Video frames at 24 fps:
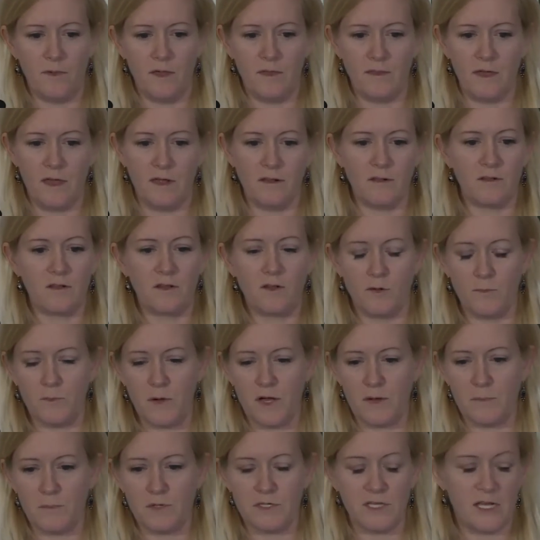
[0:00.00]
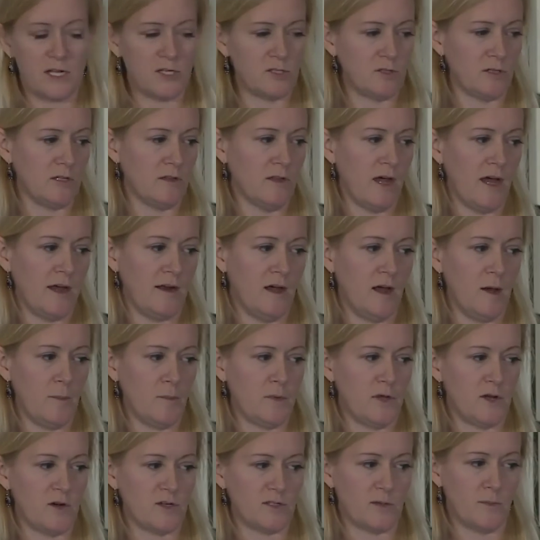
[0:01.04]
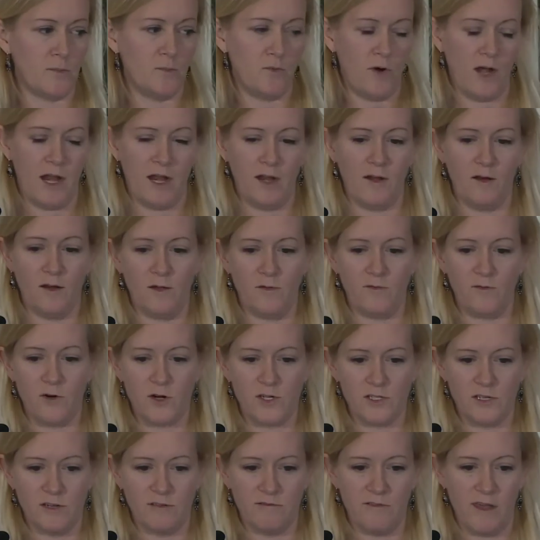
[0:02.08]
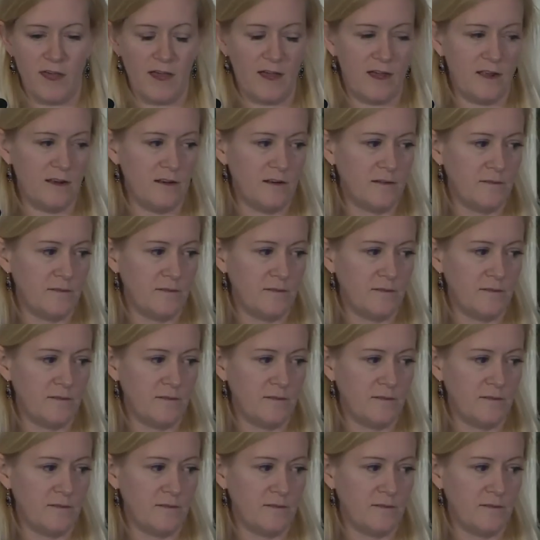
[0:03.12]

that could potentially line up. Here's a brain version of that.